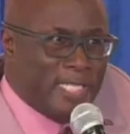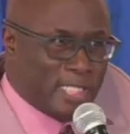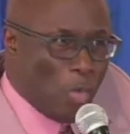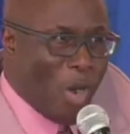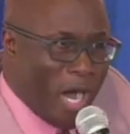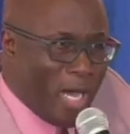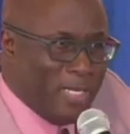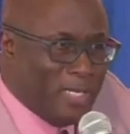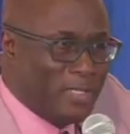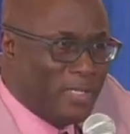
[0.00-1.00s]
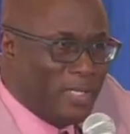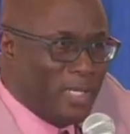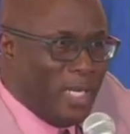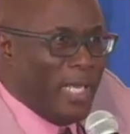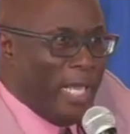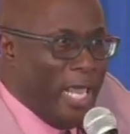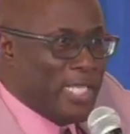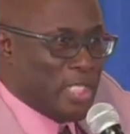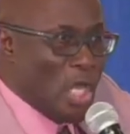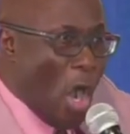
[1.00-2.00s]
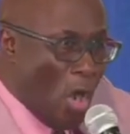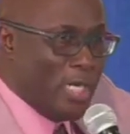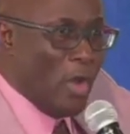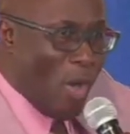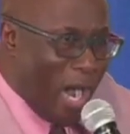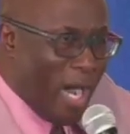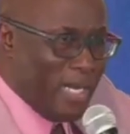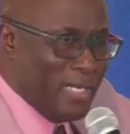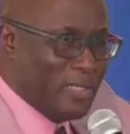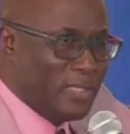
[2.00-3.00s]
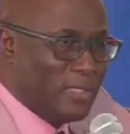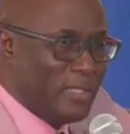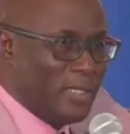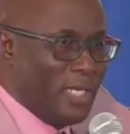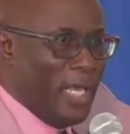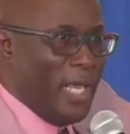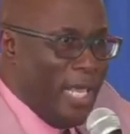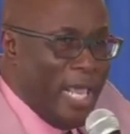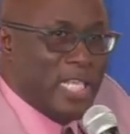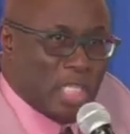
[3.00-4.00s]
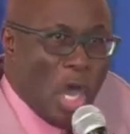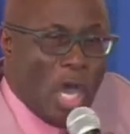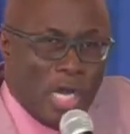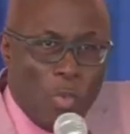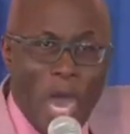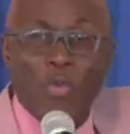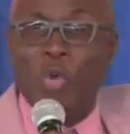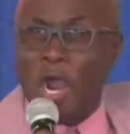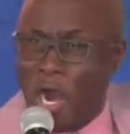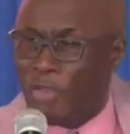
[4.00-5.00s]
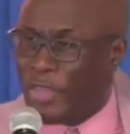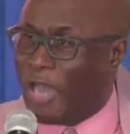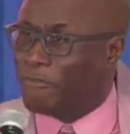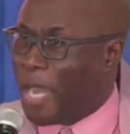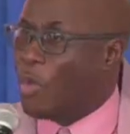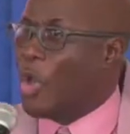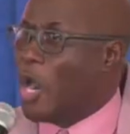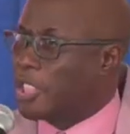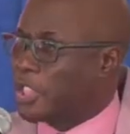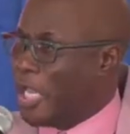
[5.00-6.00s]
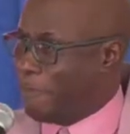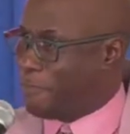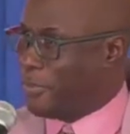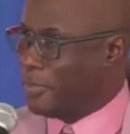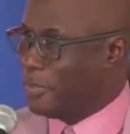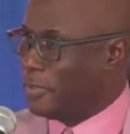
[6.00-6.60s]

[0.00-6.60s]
is the one. He is the only one. He is the only one worthy of my worship.